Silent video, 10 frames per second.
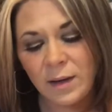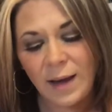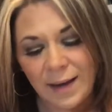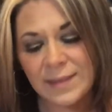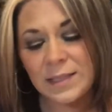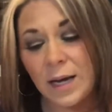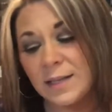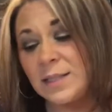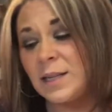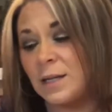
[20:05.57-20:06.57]
And it's kind
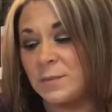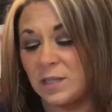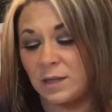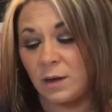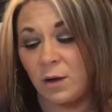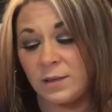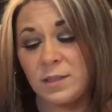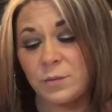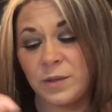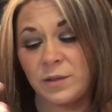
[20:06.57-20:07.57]
of time to get
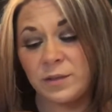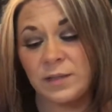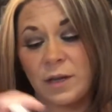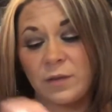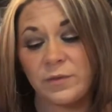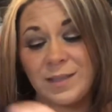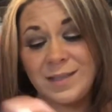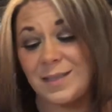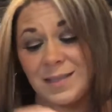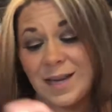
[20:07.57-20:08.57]
honest with yourself. This
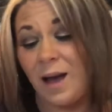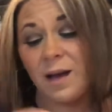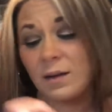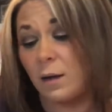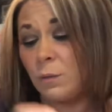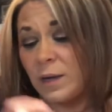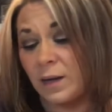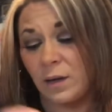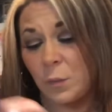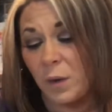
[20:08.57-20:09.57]
is not going
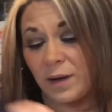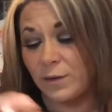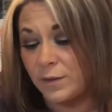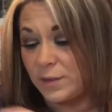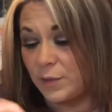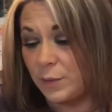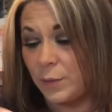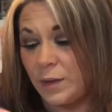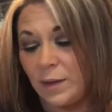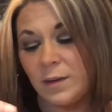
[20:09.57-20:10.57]
anywhere. So
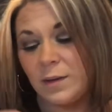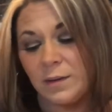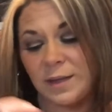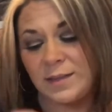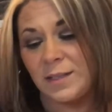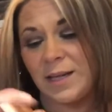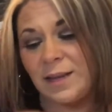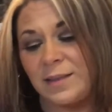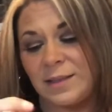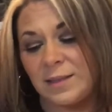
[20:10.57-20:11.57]
let's look
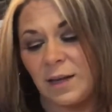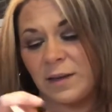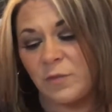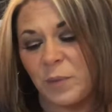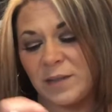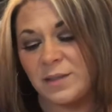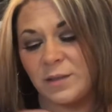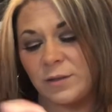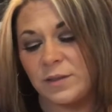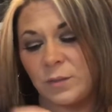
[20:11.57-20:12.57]
at this Knight of
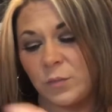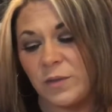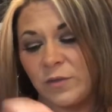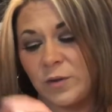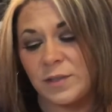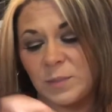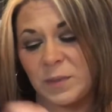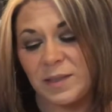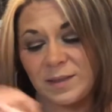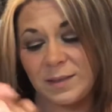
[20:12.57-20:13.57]
Pentacles in reverse,
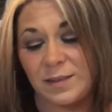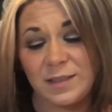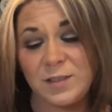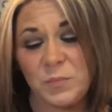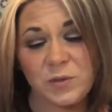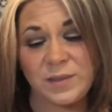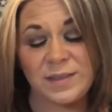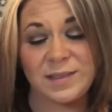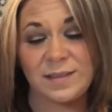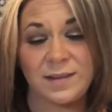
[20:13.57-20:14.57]
because this person
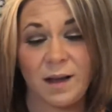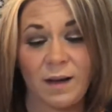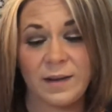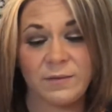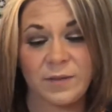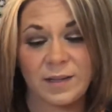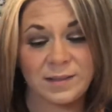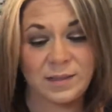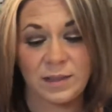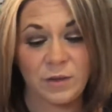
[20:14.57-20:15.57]
is not
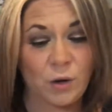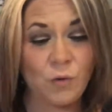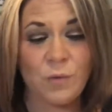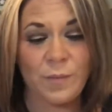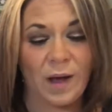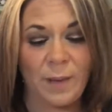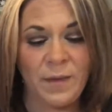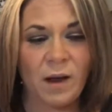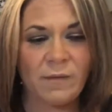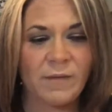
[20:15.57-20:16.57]
investing. Nope, I'm
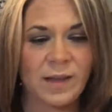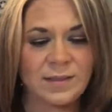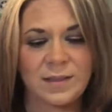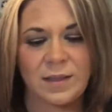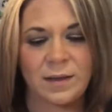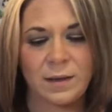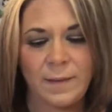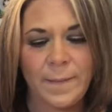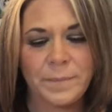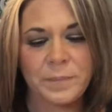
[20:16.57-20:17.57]
not investing.
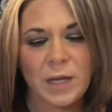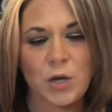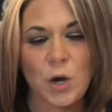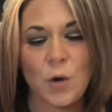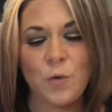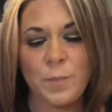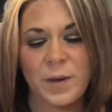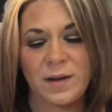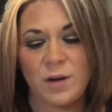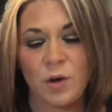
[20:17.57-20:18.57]
Nope,
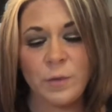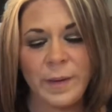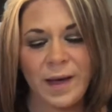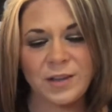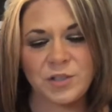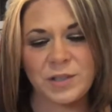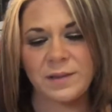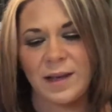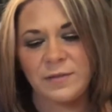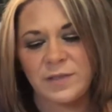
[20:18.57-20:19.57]
no passion
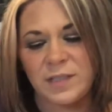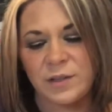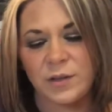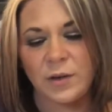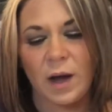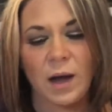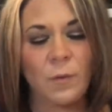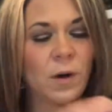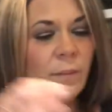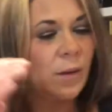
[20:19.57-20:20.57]
left here. I
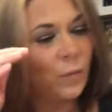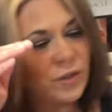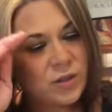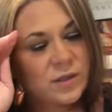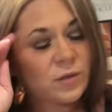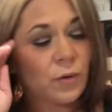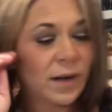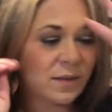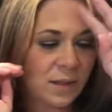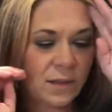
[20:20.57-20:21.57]
want my wishes
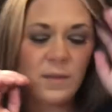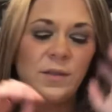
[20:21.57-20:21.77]
granted.